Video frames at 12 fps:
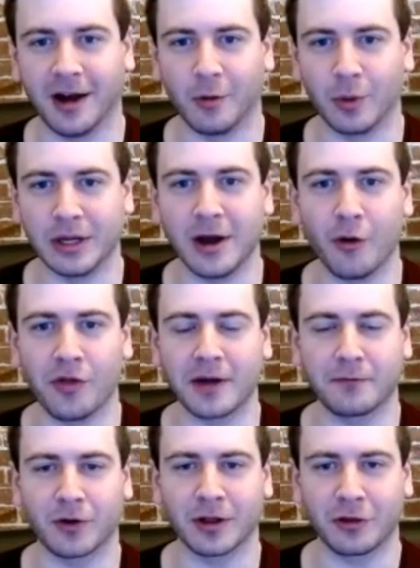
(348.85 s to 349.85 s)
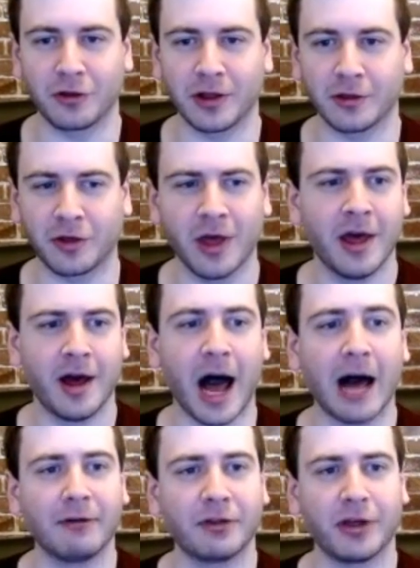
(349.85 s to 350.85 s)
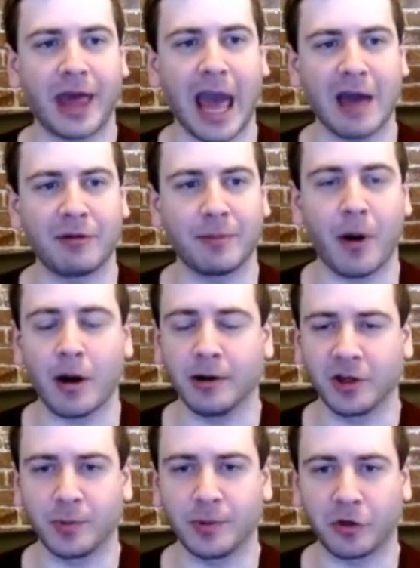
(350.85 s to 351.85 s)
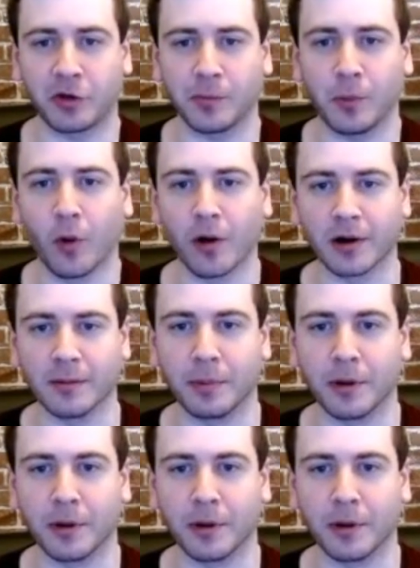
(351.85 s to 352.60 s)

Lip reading: We know that, for instance, obviously having punishments is important,